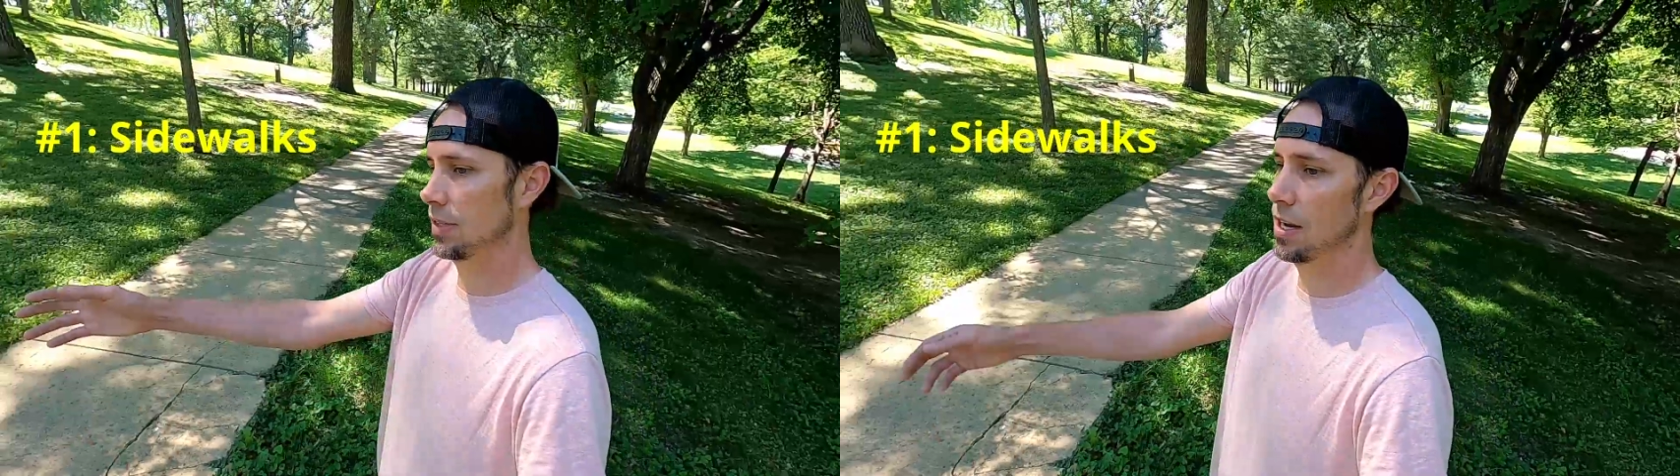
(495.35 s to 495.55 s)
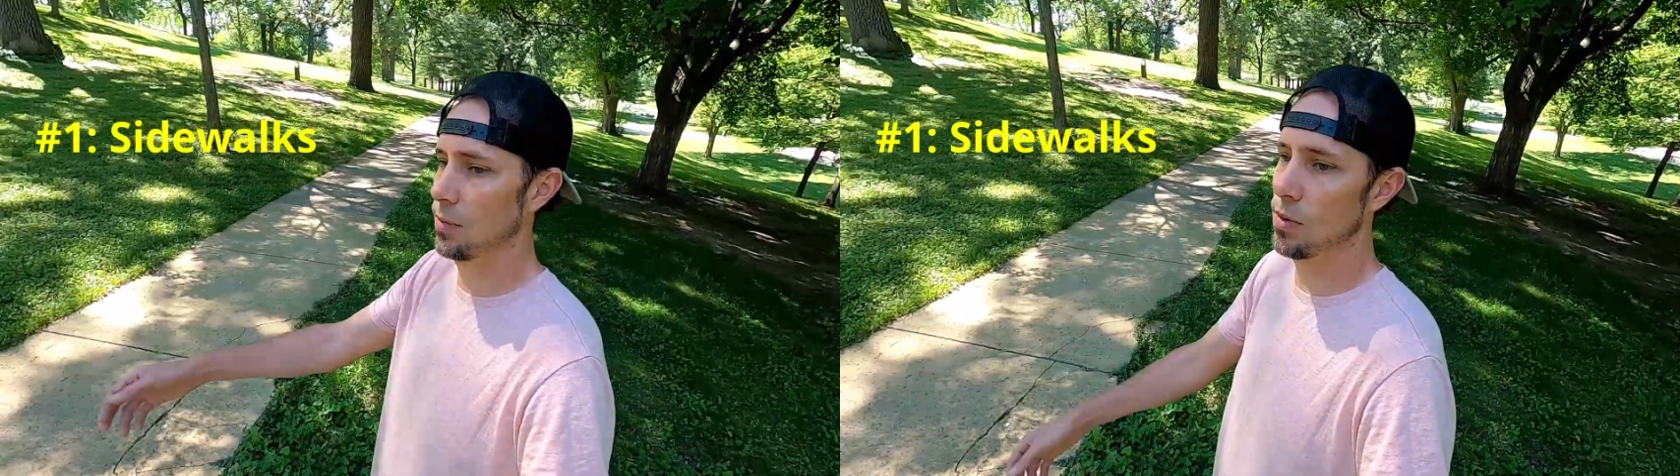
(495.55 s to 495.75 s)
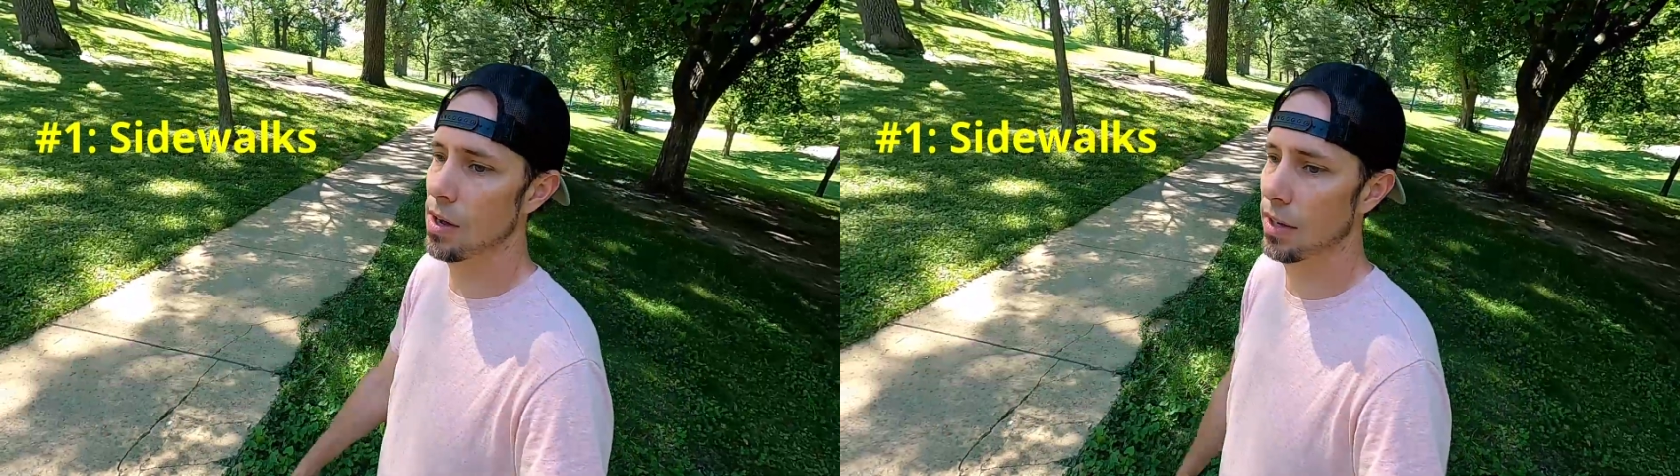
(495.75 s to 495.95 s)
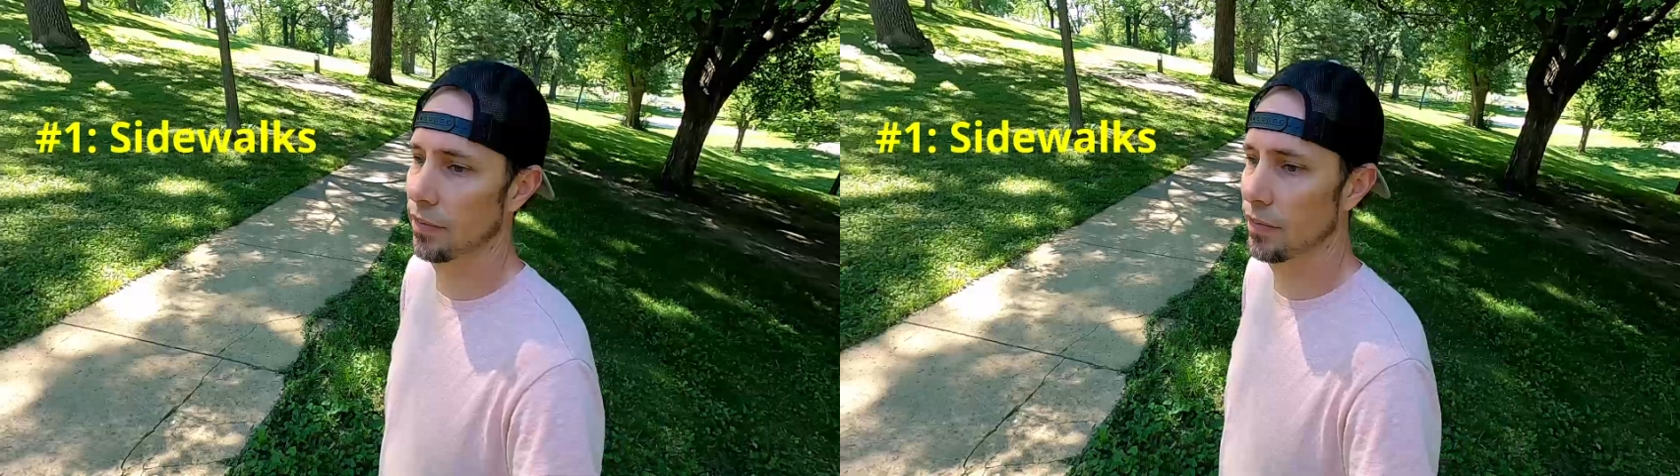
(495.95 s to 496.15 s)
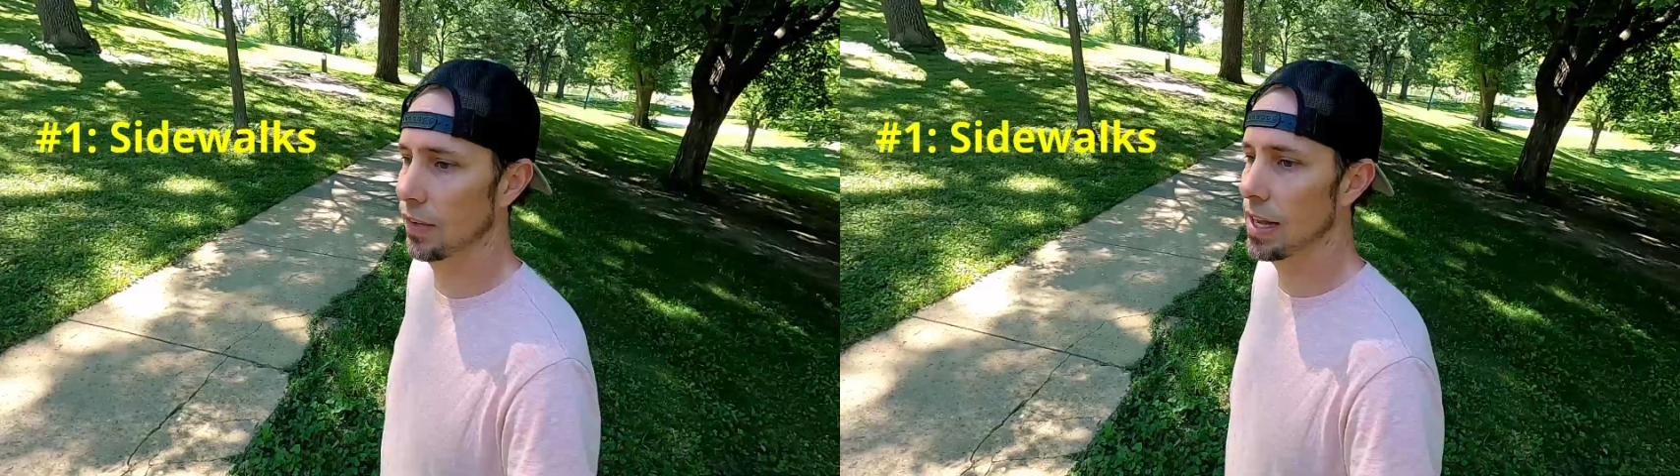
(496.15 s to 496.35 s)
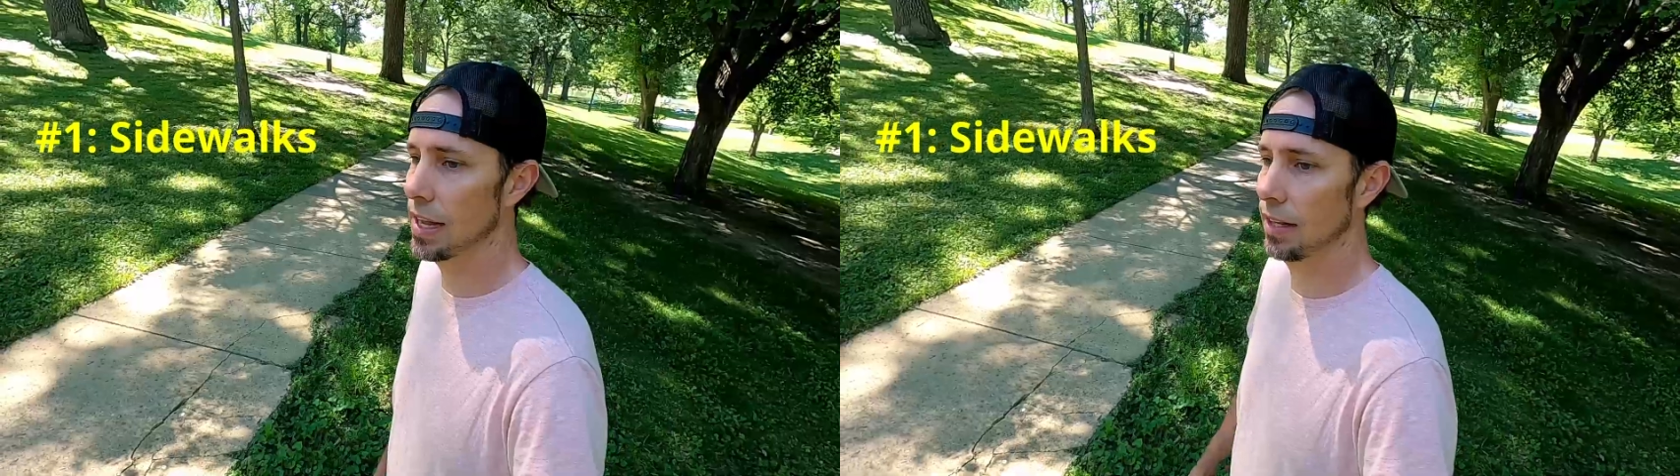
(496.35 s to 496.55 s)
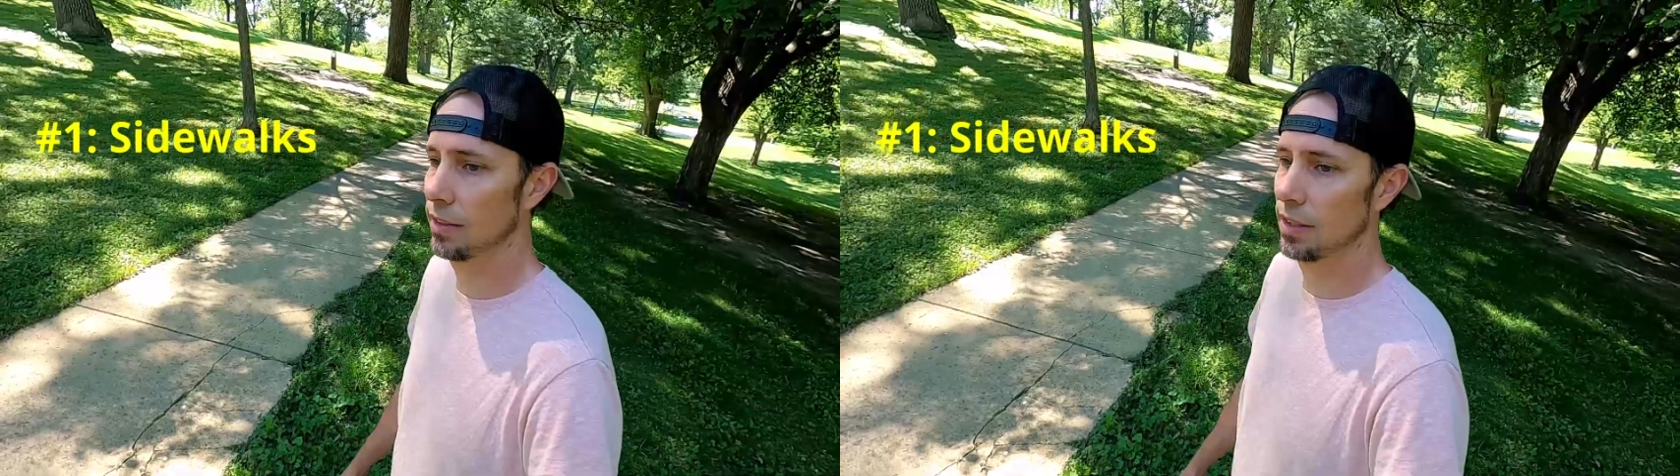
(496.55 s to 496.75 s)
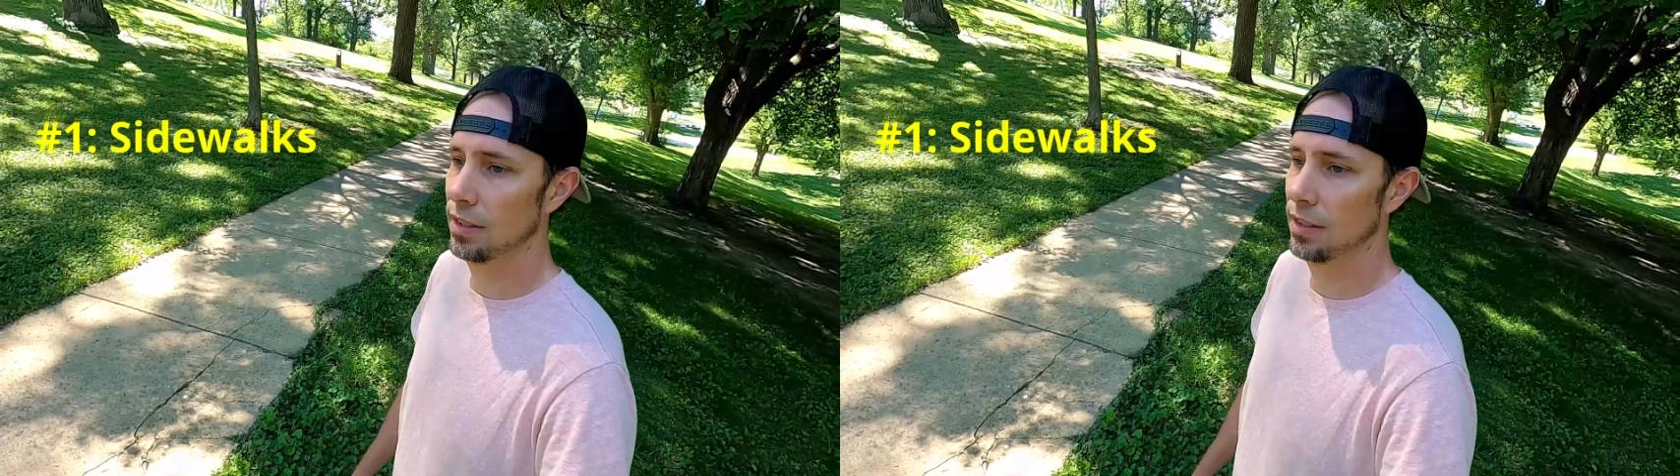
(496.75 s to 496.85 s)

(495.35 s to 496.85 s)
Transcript: the sidewalk and fly